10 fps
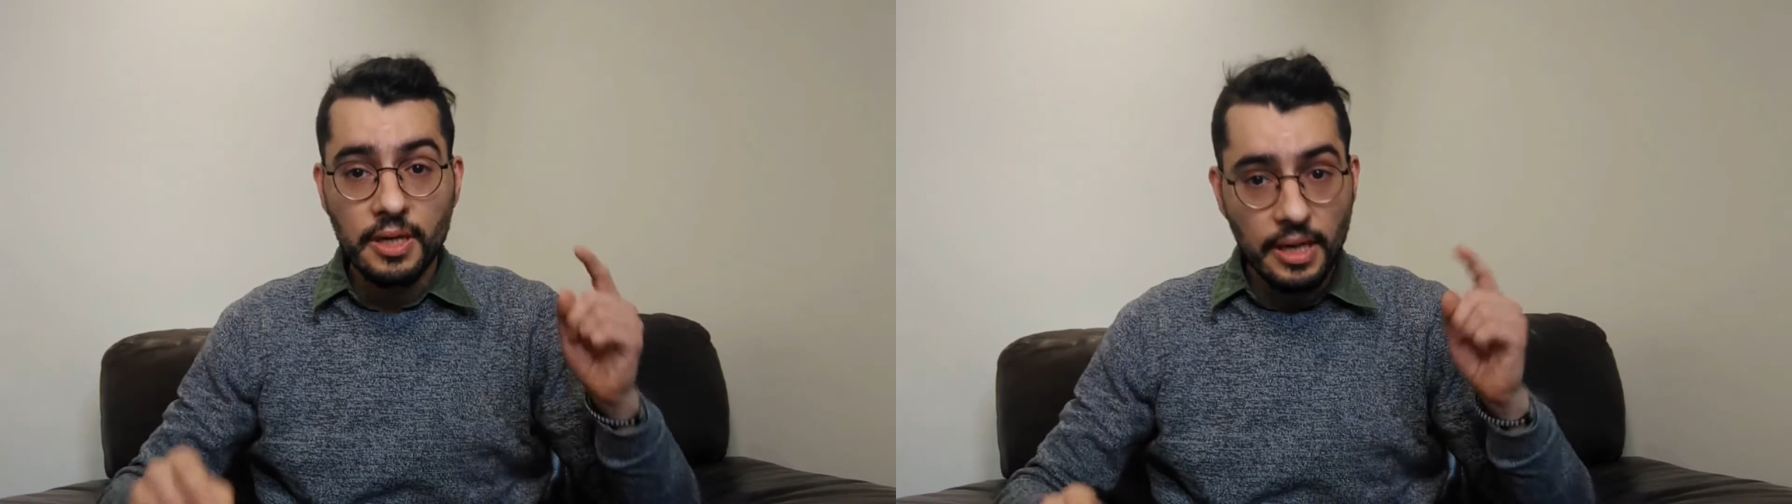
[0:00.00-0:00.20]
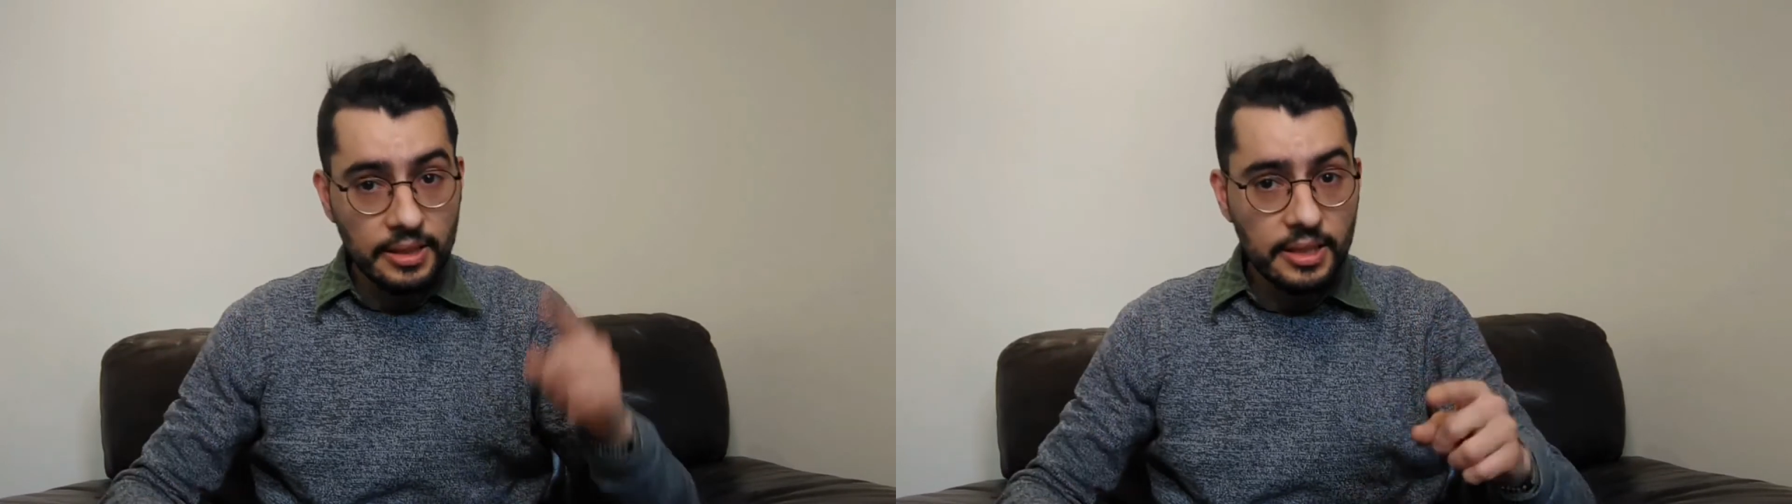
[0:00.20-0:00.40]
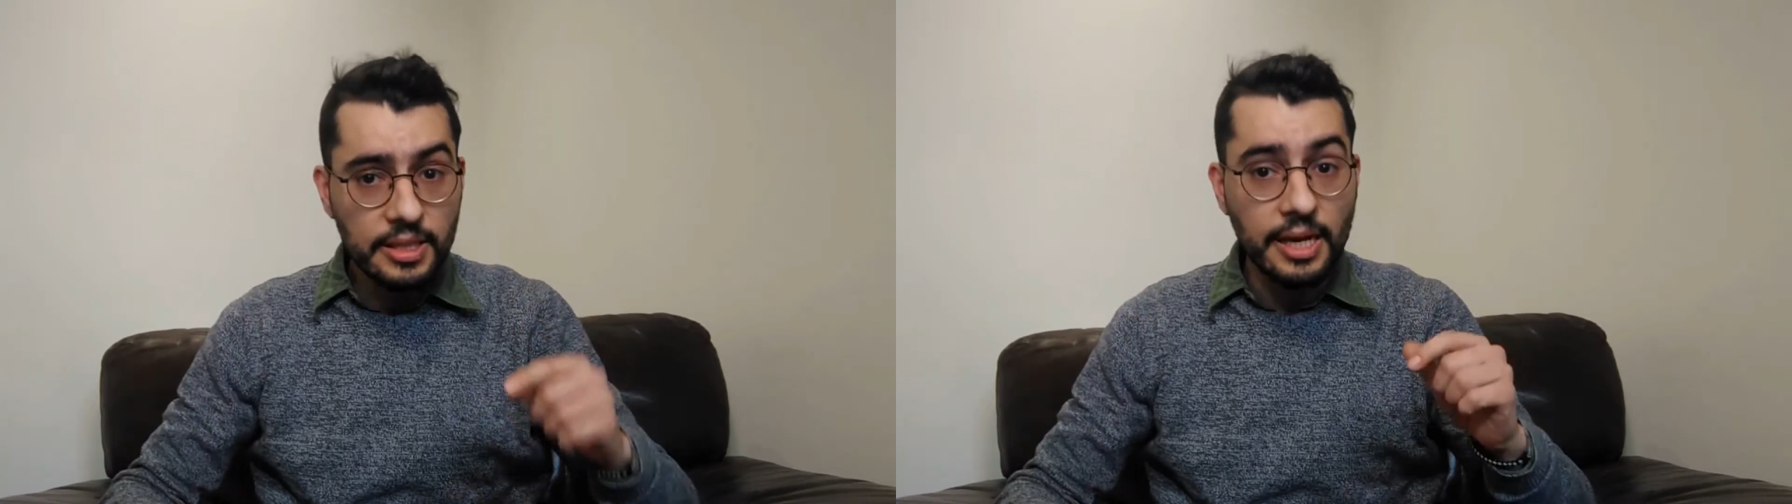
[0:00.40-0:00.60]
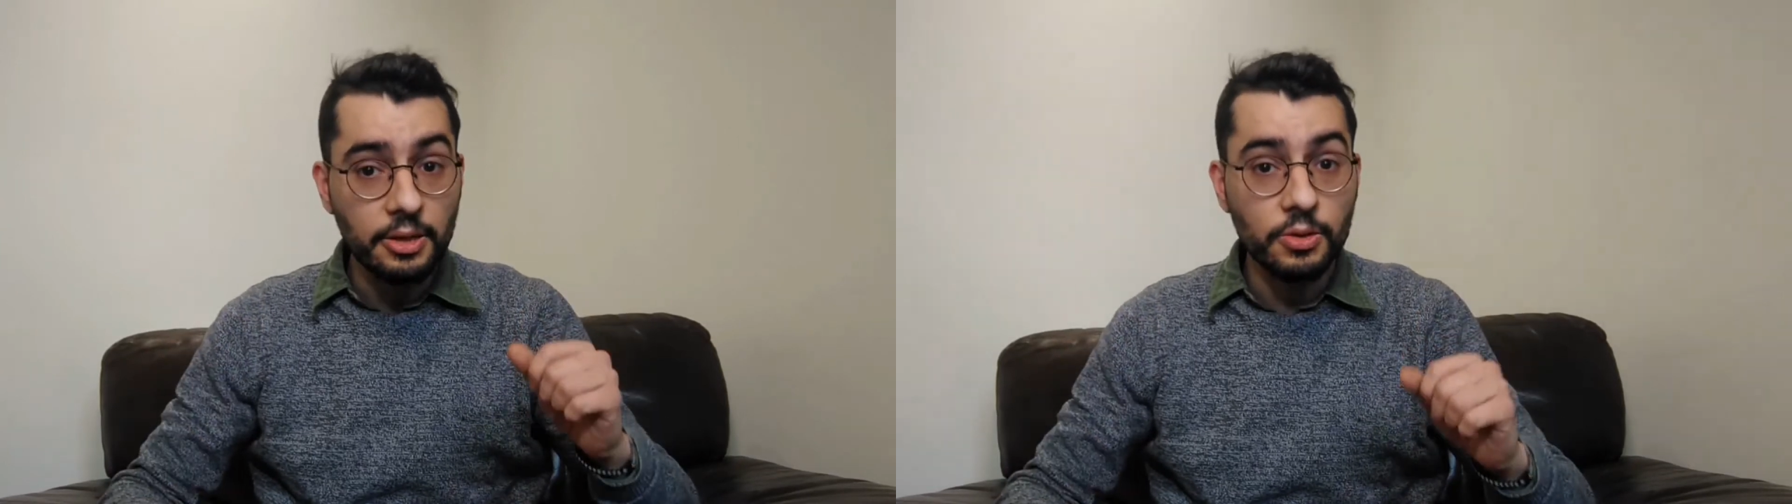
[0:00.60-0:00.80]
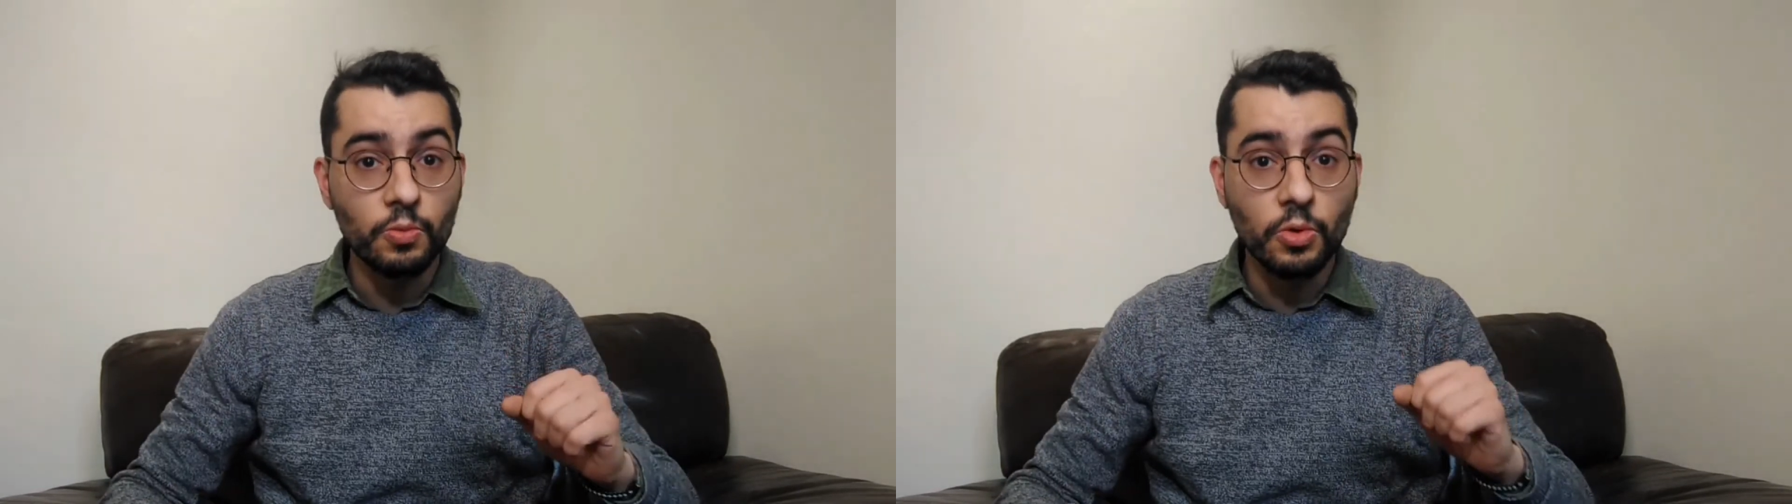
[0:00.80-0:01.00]
and the
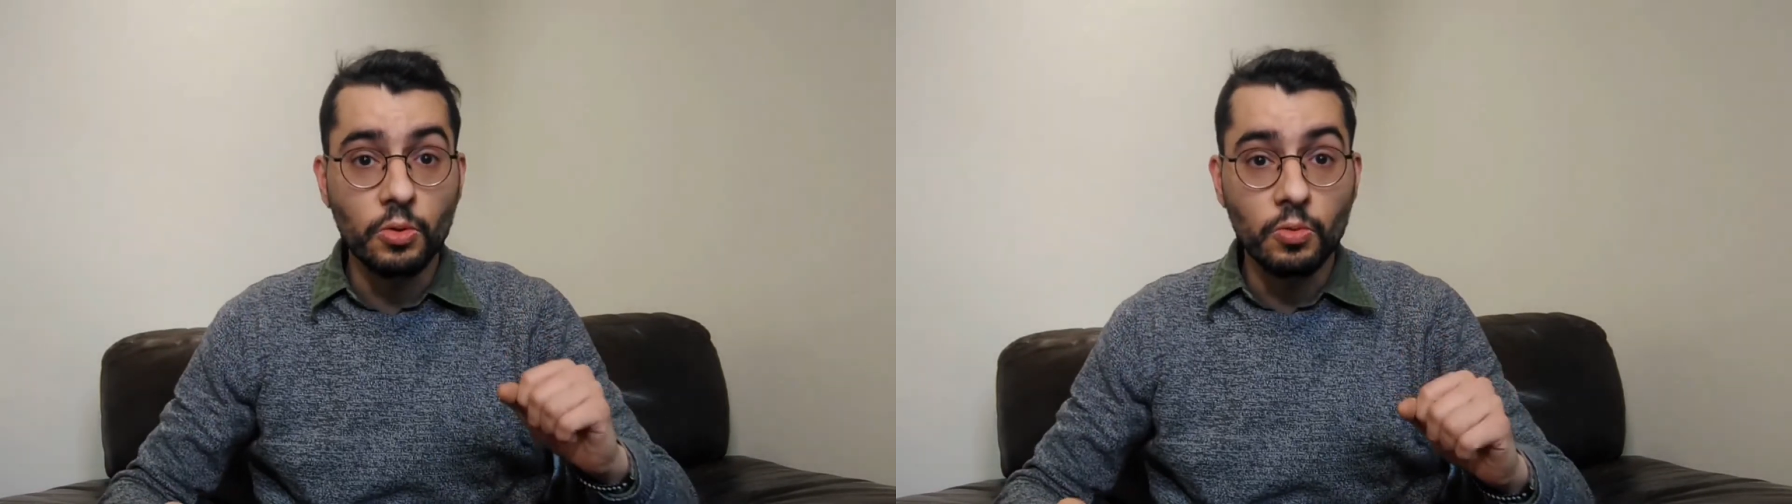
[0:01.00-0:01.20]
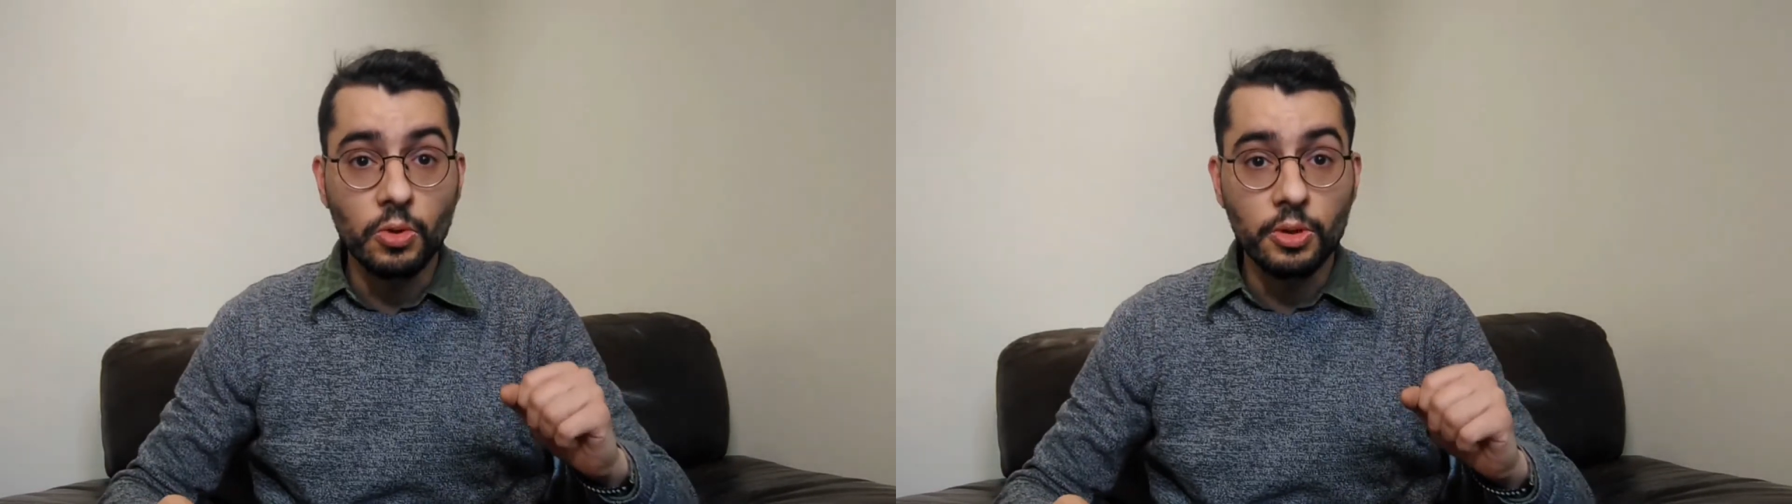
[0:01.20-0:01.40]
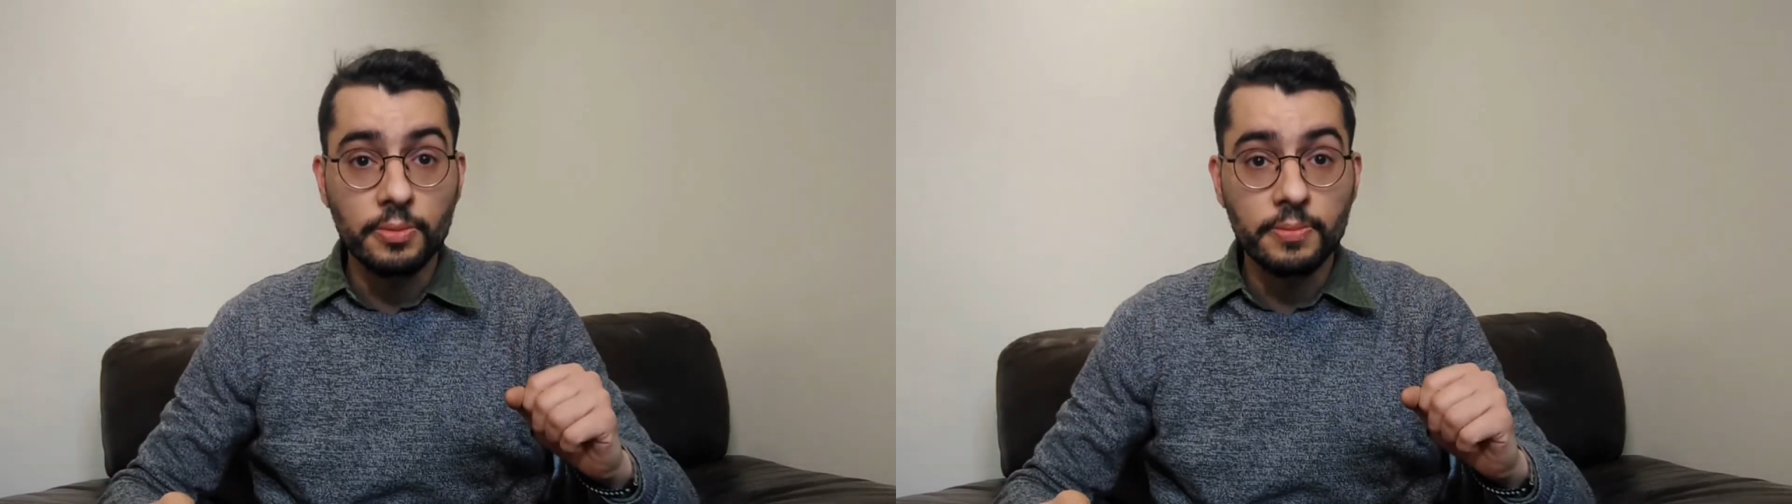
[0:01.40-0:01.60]
Second World War.